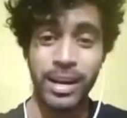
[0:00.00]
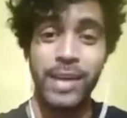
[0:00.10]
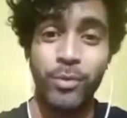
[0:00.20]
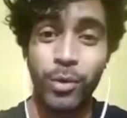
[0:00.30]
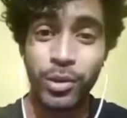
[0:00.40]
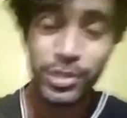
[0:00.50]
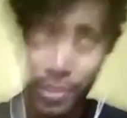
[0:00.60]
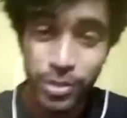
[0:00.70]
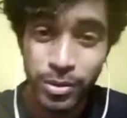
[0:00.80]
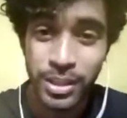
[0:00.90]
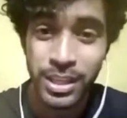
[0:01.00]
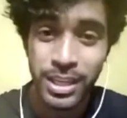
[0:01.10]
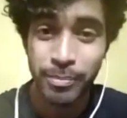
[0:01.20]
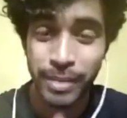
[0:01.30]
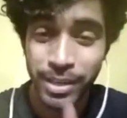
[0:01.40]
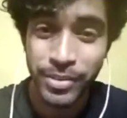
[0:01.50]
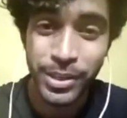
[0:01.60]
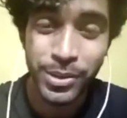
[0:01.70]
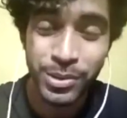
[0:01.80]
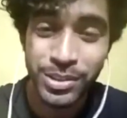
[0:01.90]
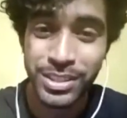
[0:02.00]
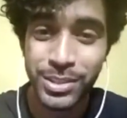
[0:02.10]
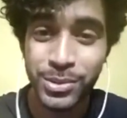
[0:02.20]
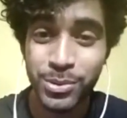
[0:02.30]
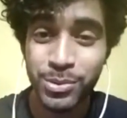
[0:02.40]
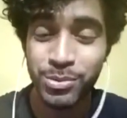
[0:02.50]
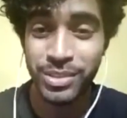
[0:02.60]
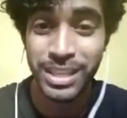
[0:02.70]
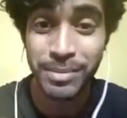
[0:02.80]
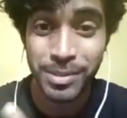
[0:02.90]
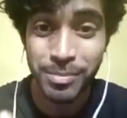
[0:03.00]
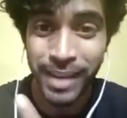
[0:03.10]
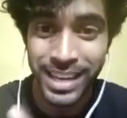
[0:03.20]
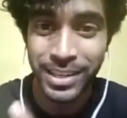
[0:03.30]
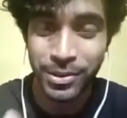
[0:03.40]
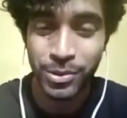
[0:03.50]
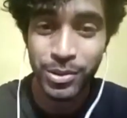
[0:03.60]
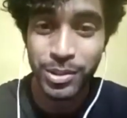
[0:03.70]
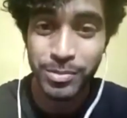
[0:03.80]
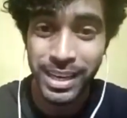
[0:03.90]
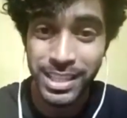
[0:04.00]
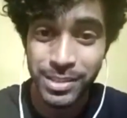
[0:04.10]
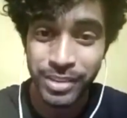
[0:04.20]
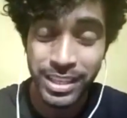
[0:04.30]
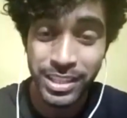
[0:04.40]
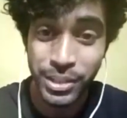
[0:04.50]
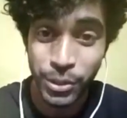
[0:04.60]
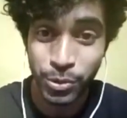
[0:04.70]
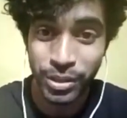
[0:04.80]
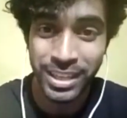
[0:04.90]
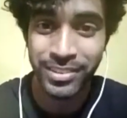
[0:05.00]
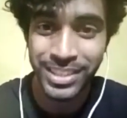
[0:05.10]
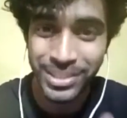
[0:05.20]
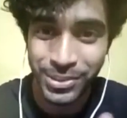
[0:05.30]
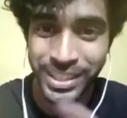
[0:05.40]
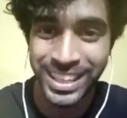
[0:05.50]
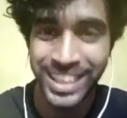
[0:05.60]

I have watched your many videos. You keep smiling. You know, your smile is very cute, very sweet.